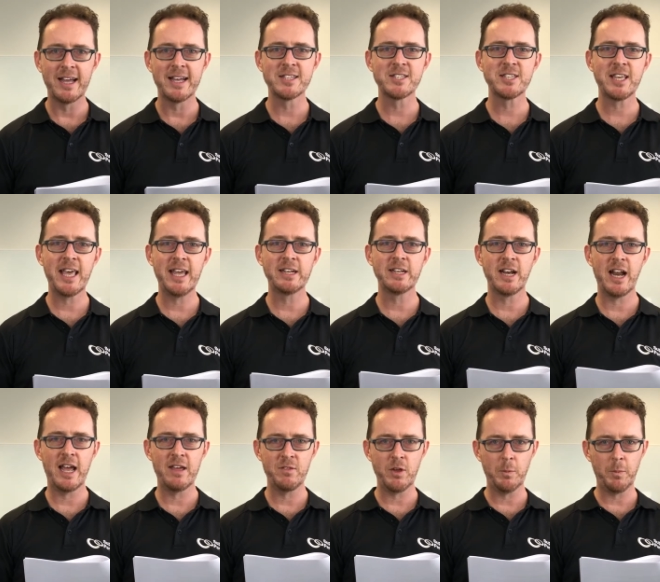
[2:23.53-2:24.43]

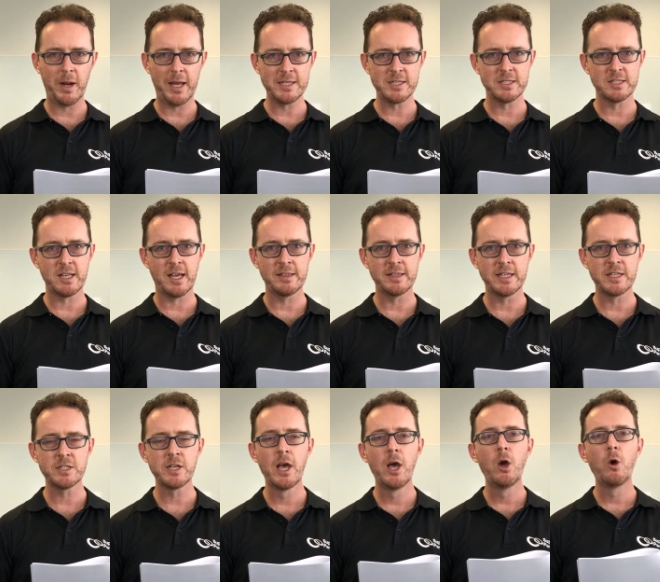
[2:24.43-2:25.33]
Scandinavia, places like
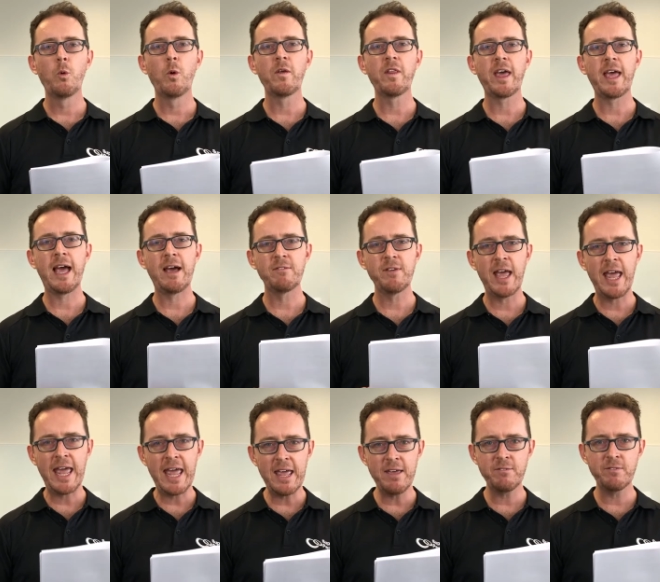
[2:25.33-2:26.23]
this, where they have
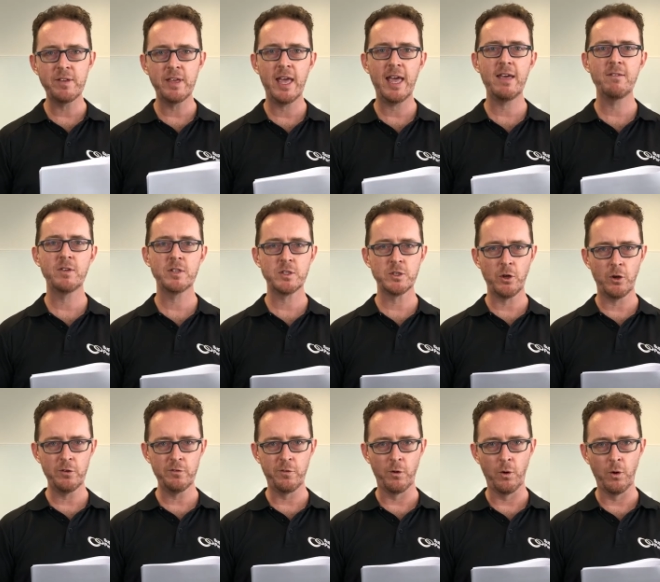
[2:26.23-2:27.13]
heavy
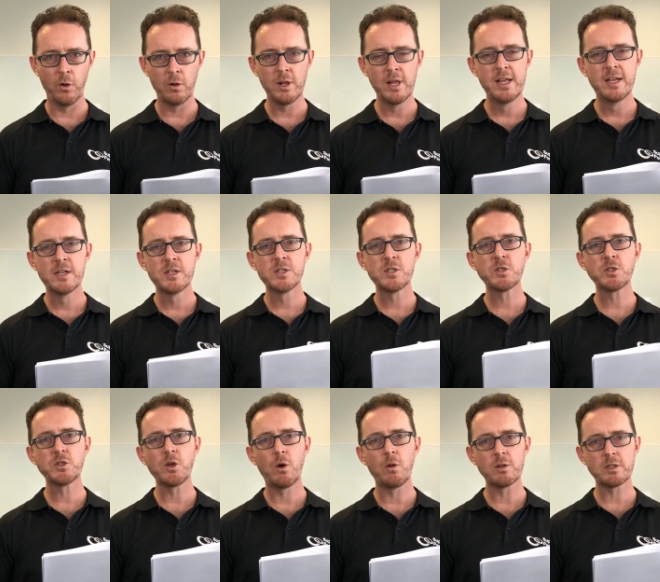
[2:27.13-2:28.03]
snowfall,
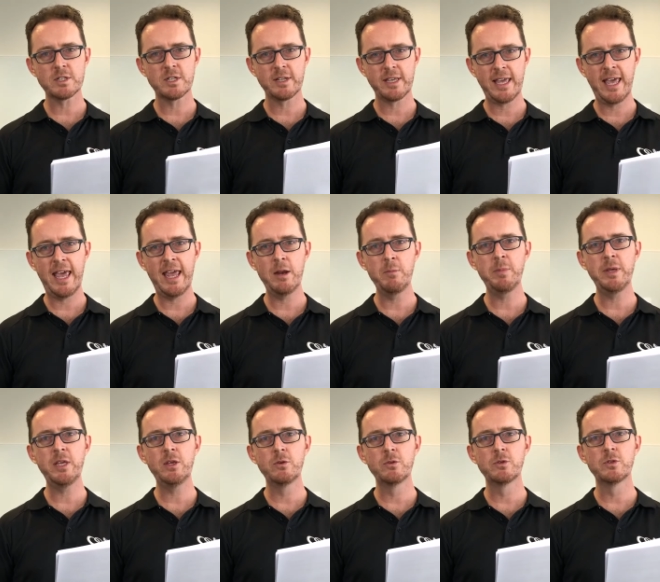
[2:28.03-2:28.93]
salt can be
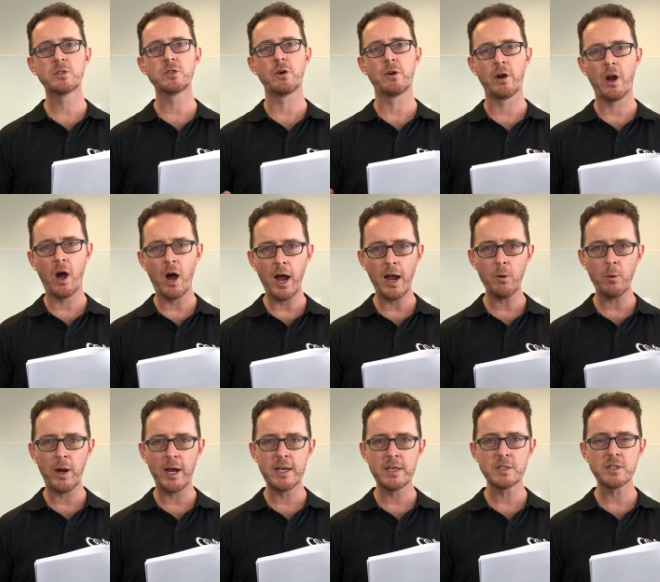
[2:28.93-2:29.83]
used on
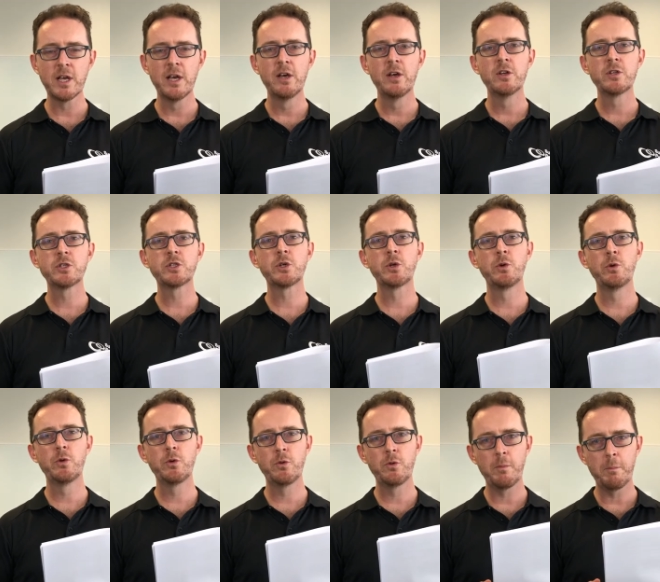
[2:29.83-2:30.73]
highways
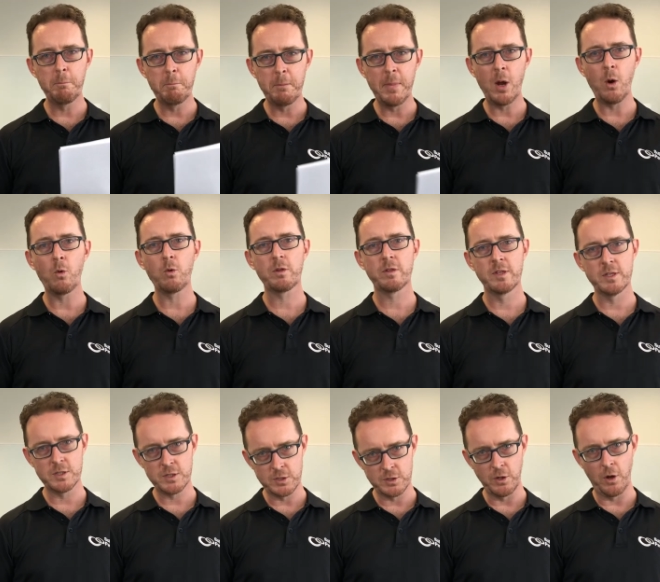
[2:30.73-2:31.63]
to melt
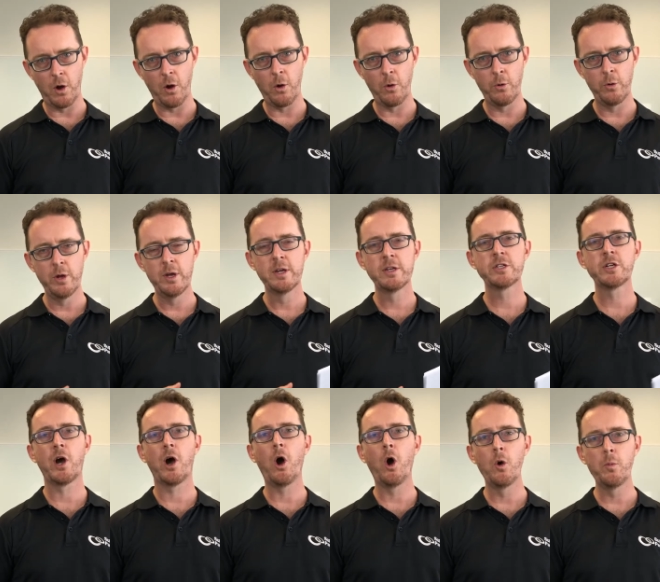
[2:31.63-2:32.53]
the snow
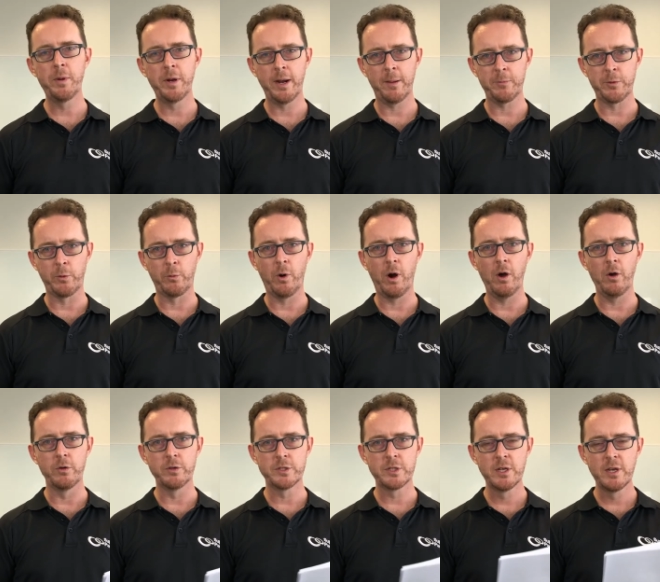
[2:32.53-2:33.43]
to open up the
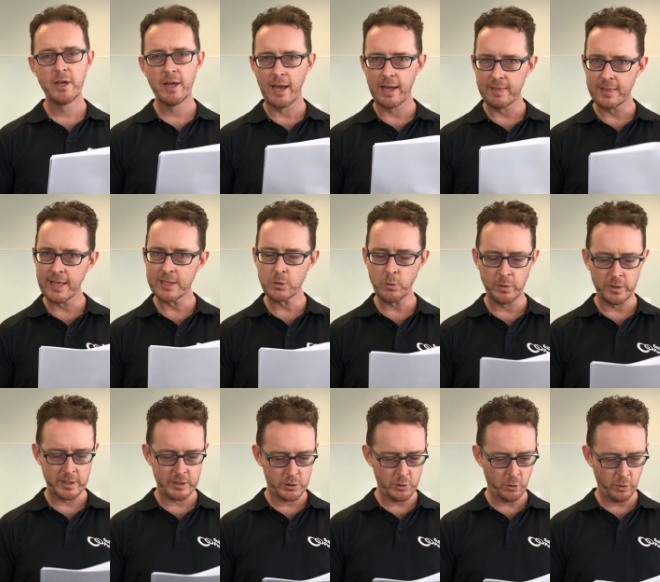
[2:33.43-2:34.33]
roads. And that's
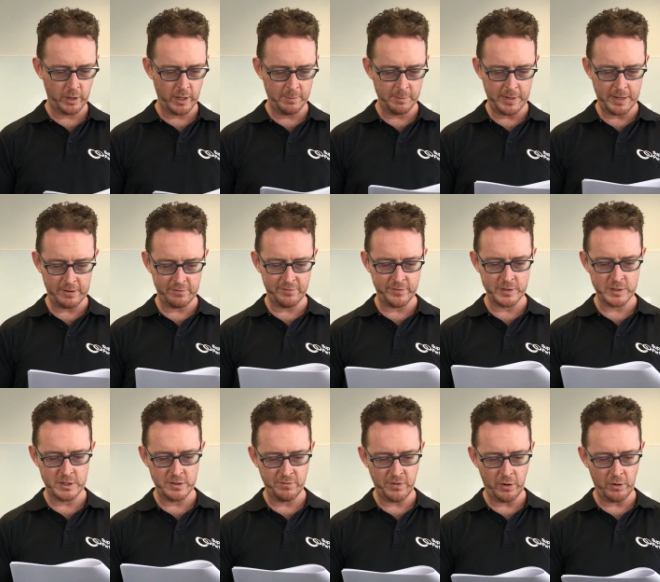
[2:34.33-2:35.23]
what they're talking about for
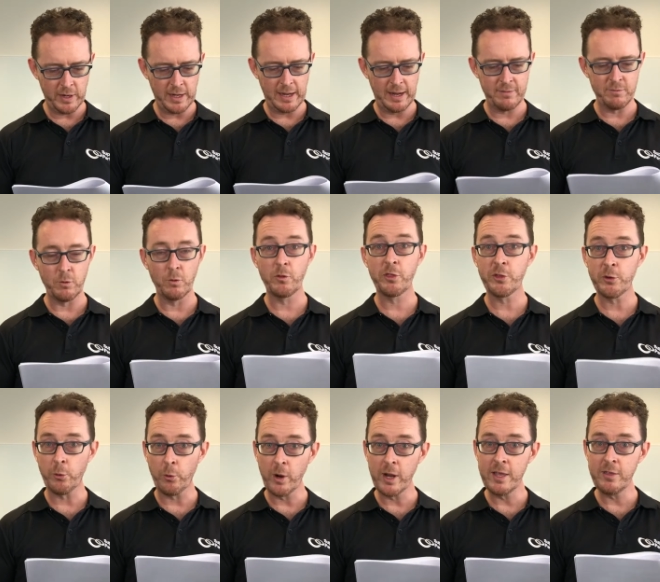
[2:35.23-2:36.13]
severity level
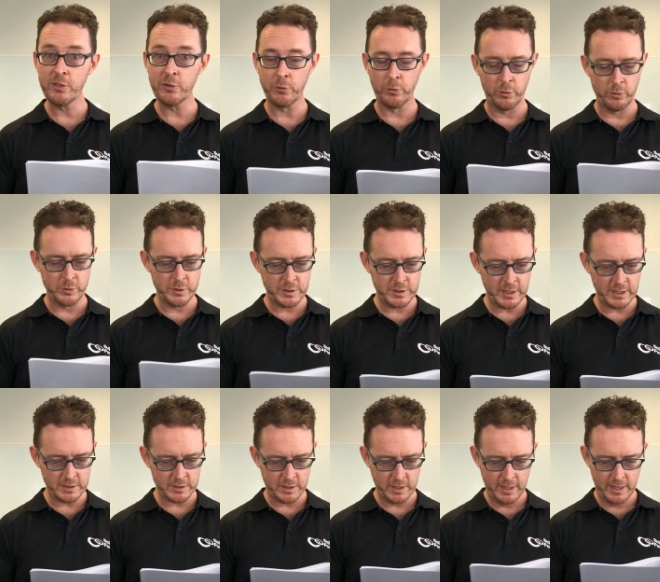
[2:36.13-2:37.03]
3 through
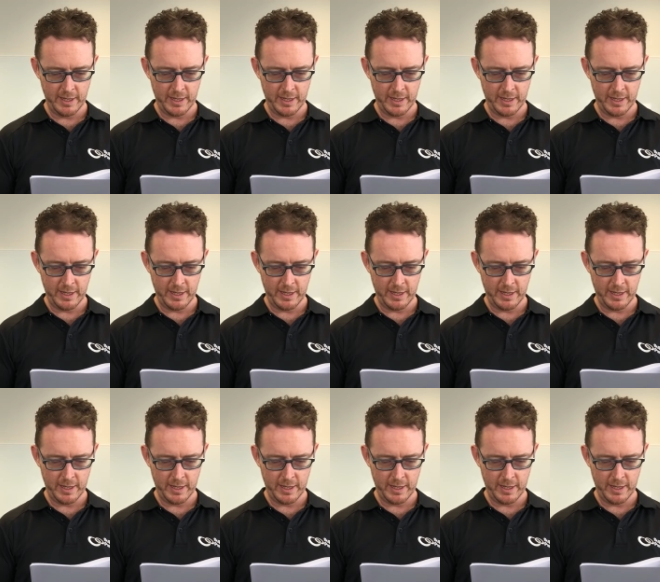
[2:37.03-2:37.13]
6.